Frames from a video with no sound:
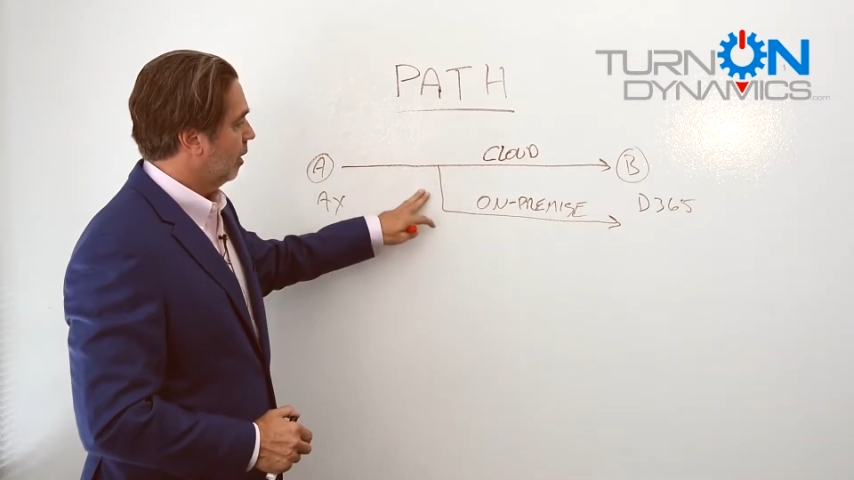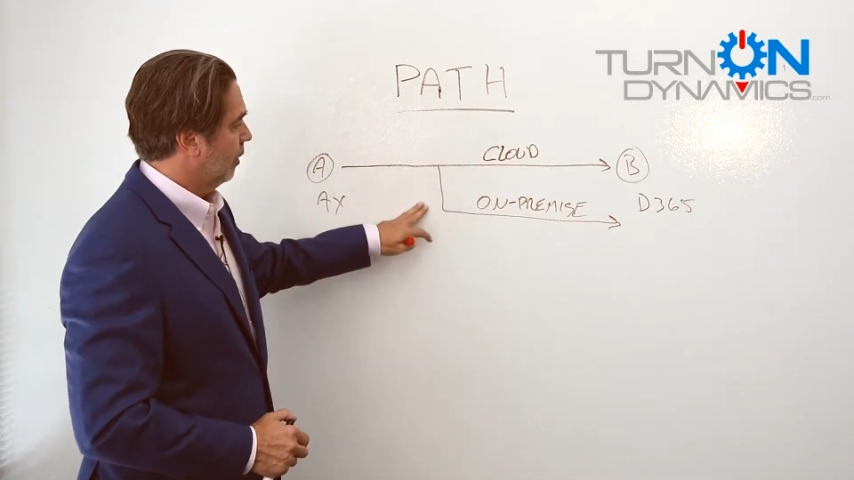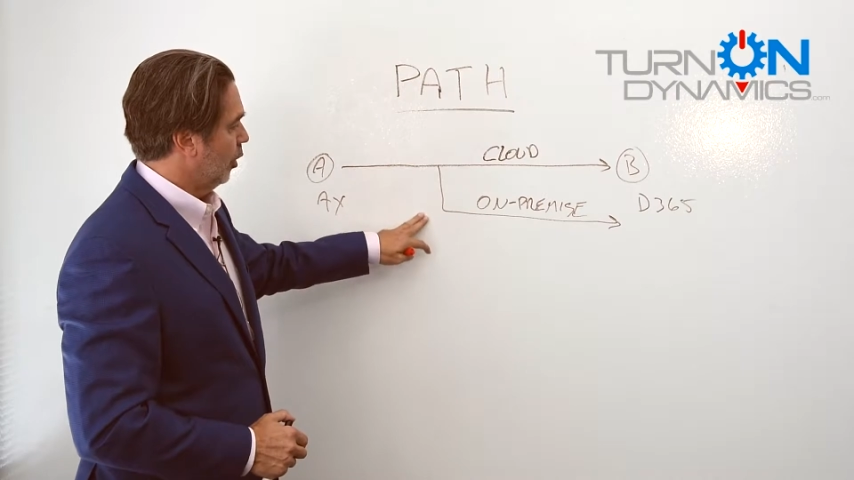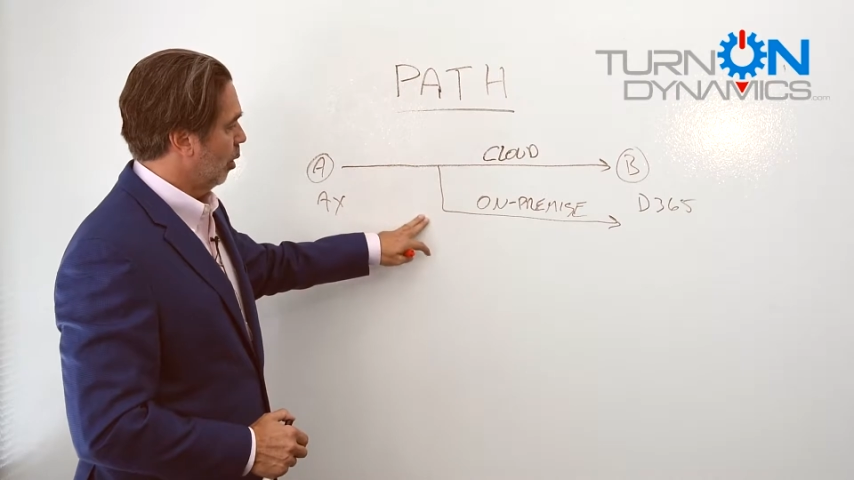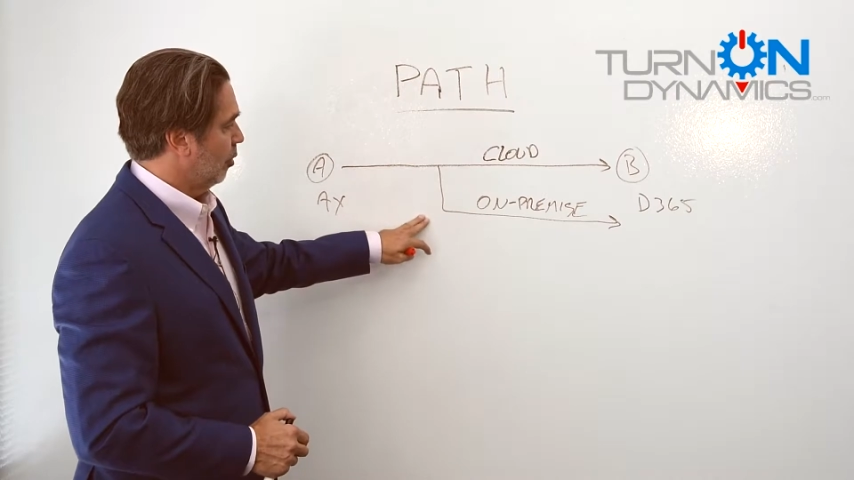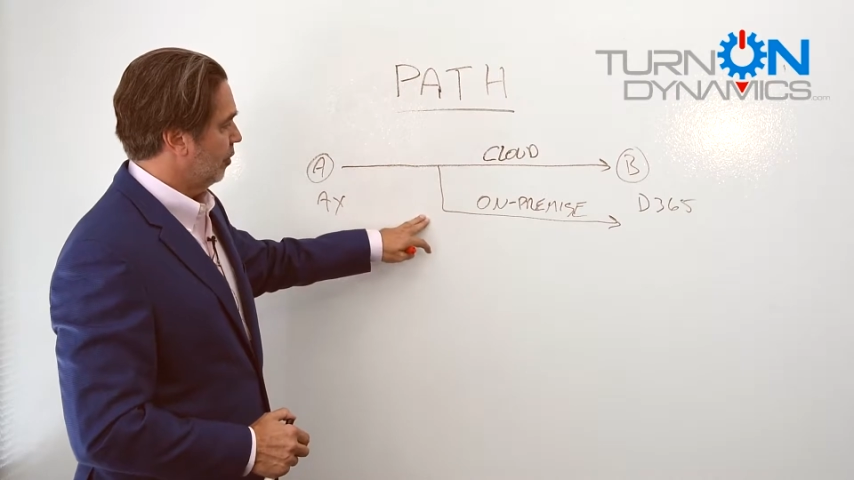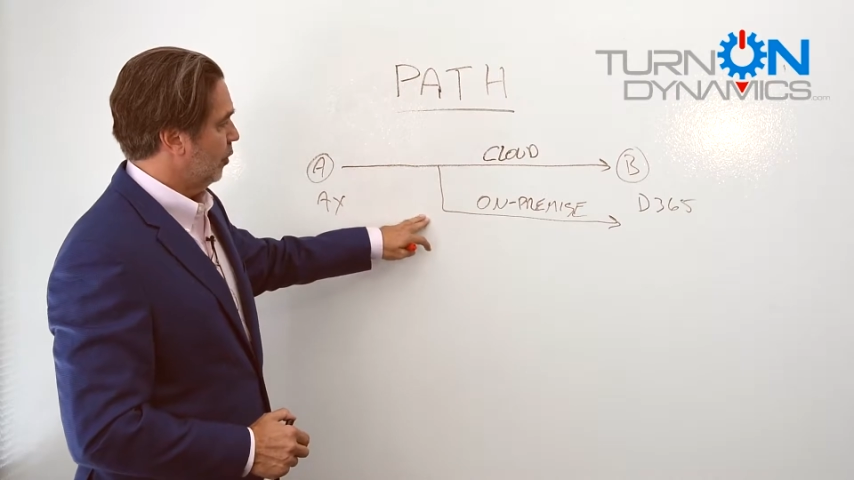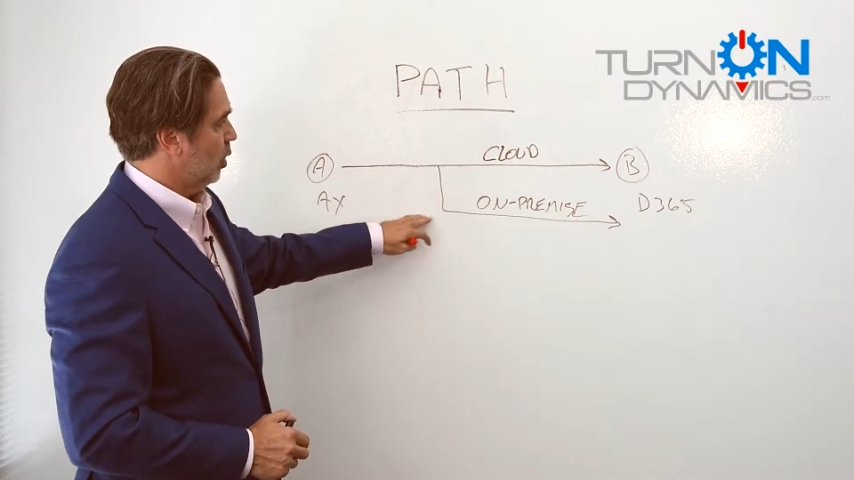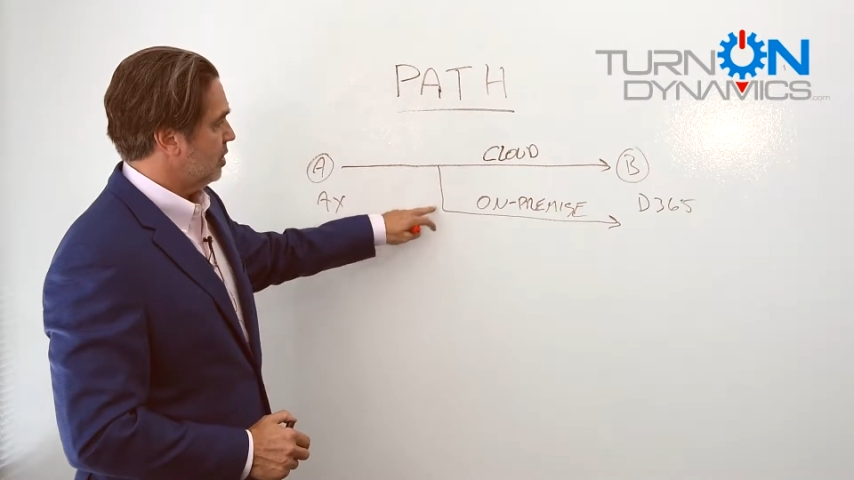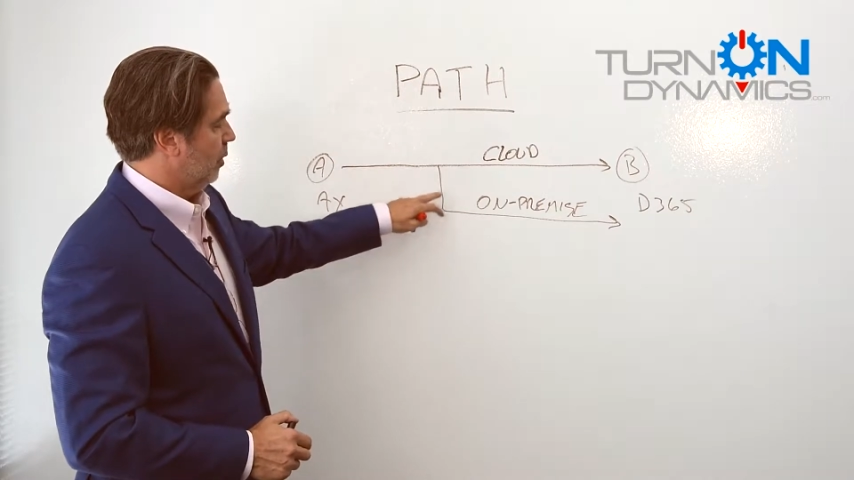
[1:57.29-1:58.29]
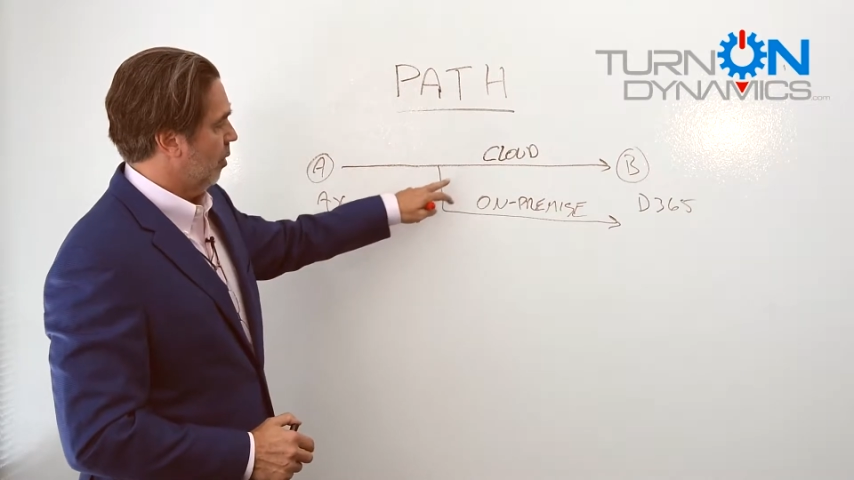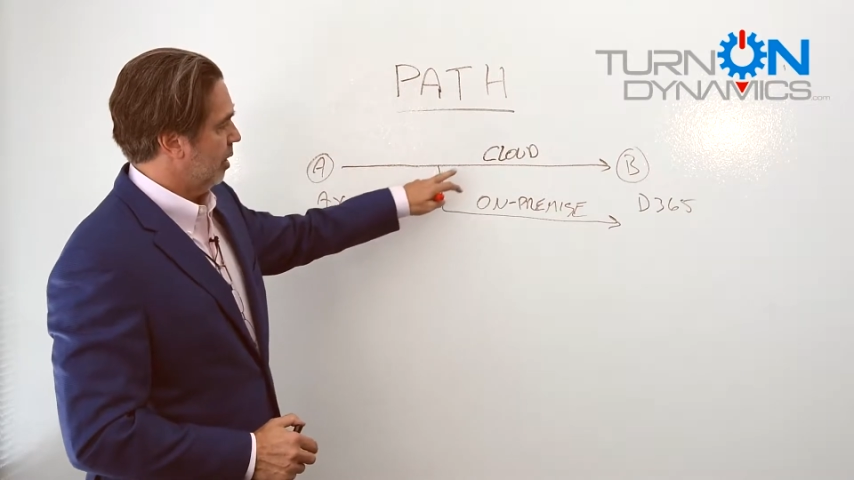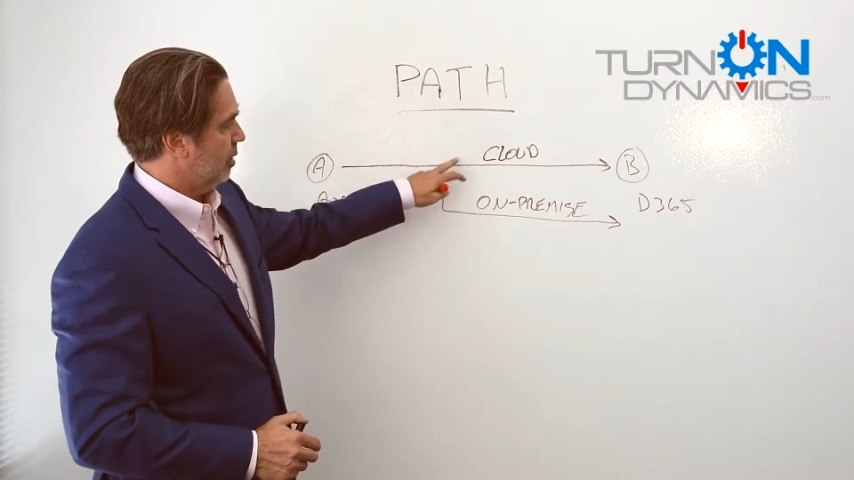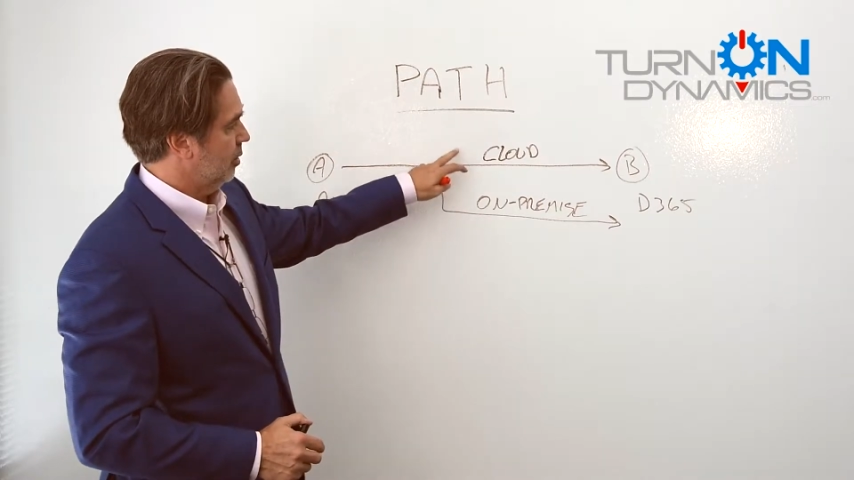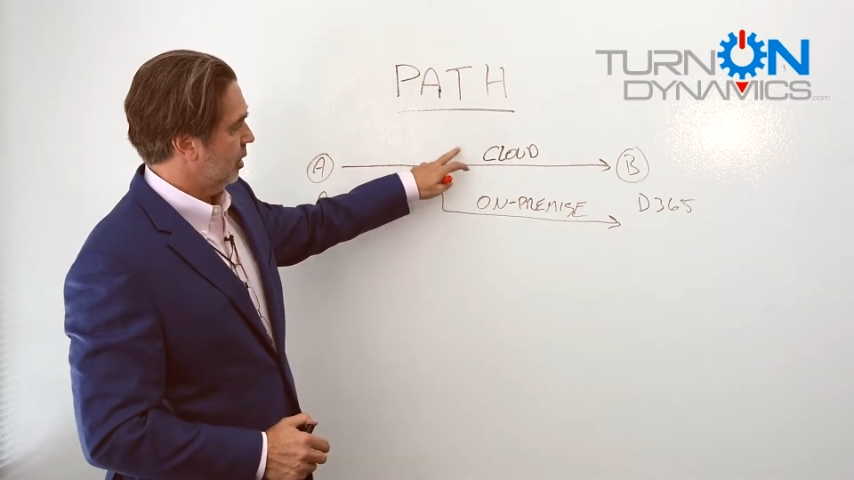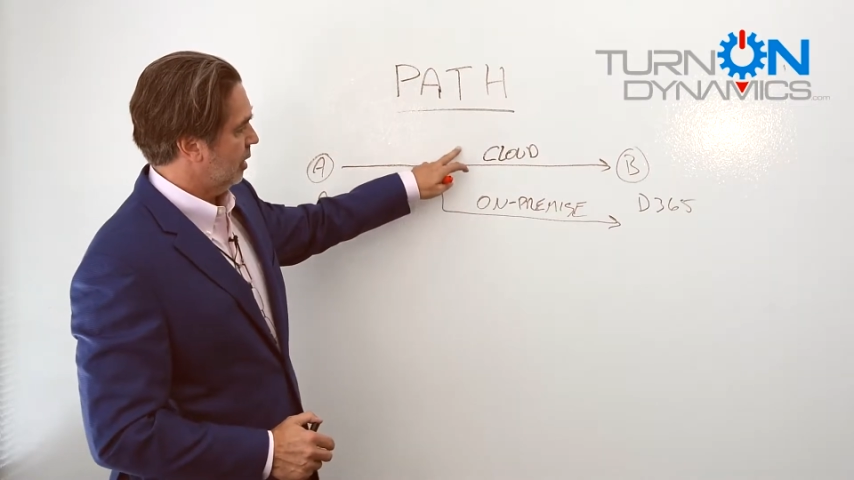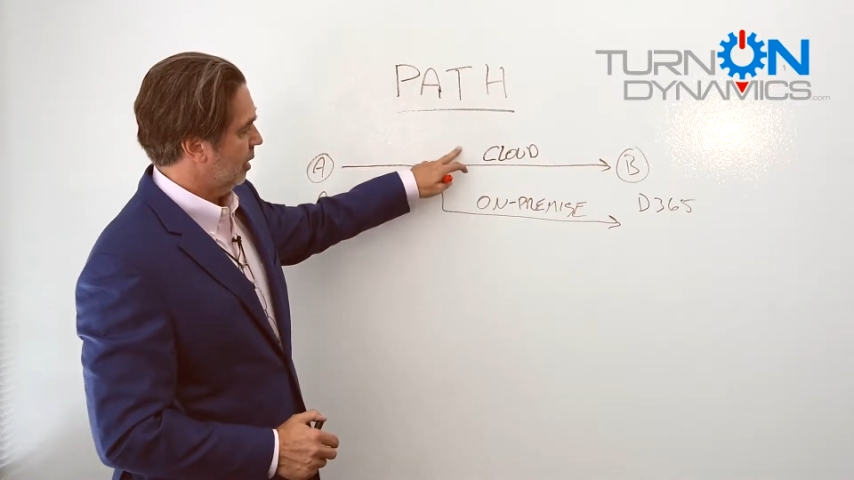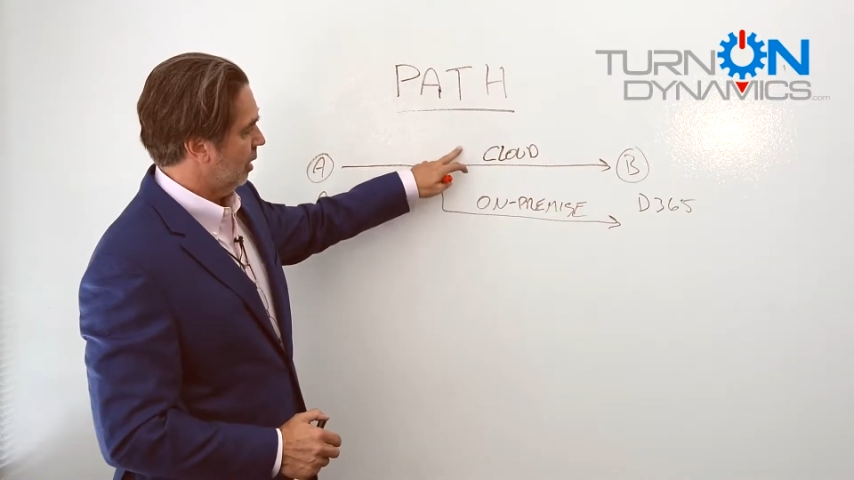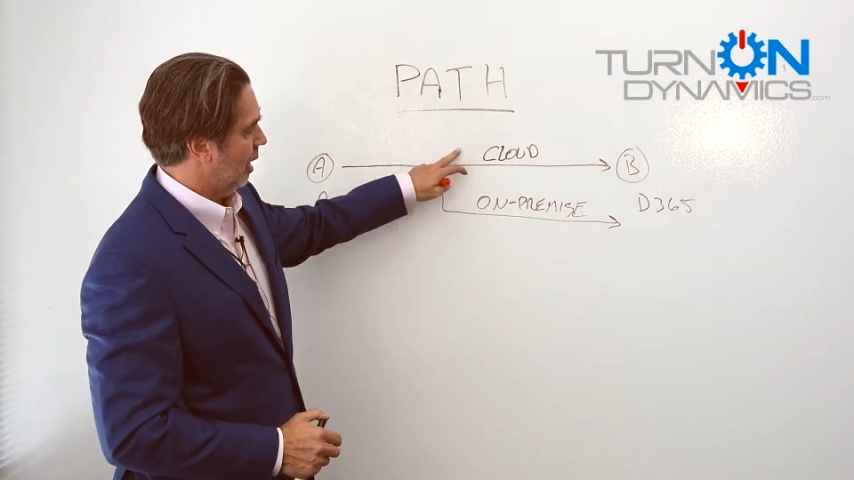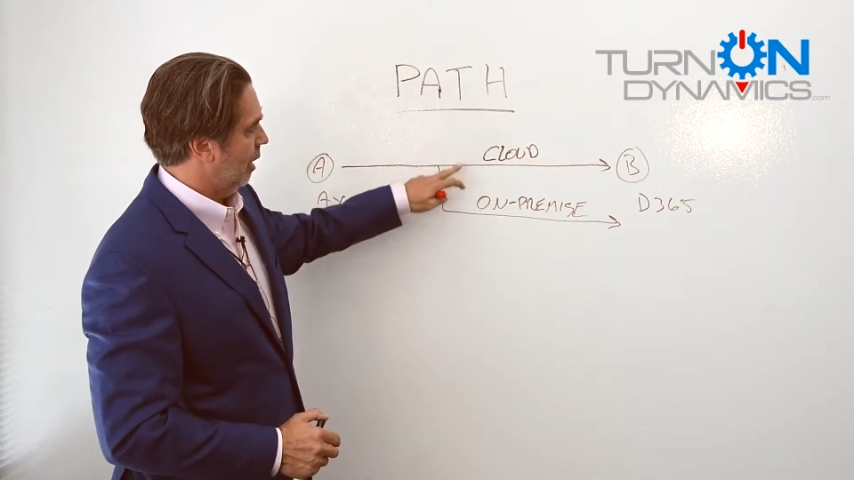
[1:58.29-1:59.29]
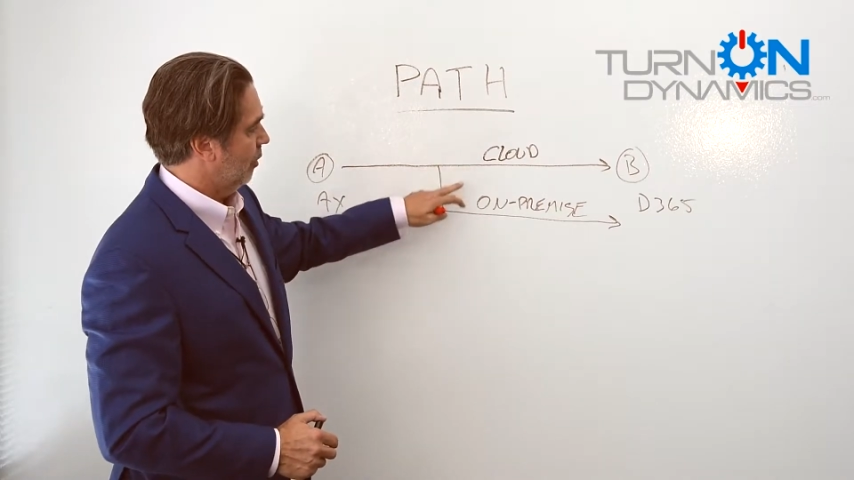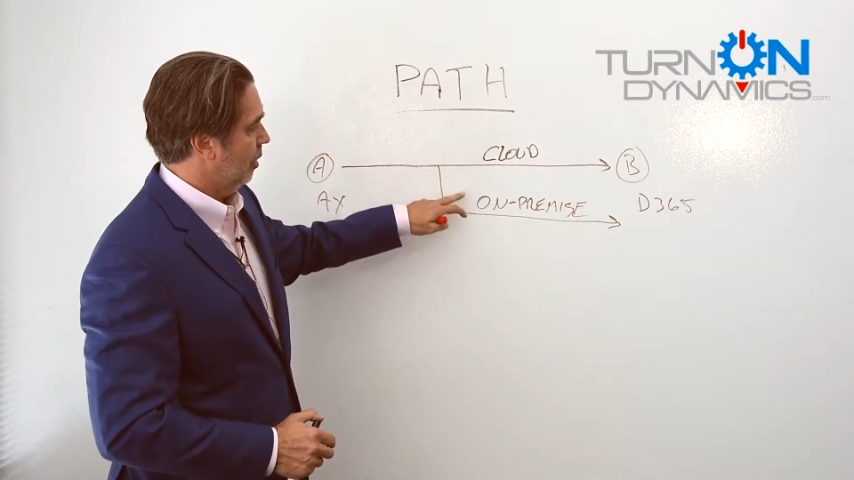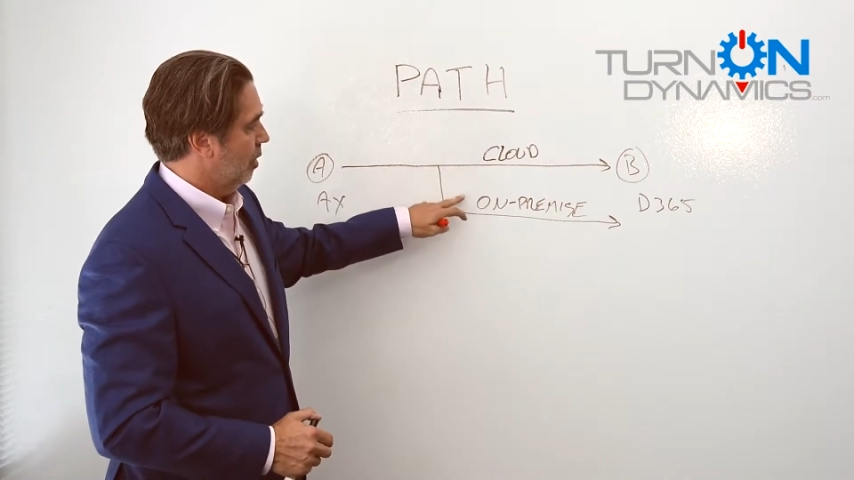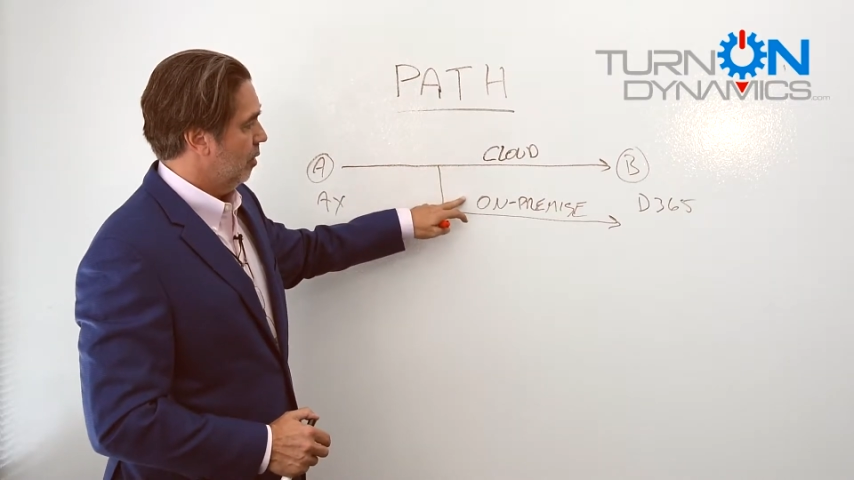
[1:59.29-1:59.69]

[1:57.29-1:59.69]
the number of folks that wanted to look at the cloud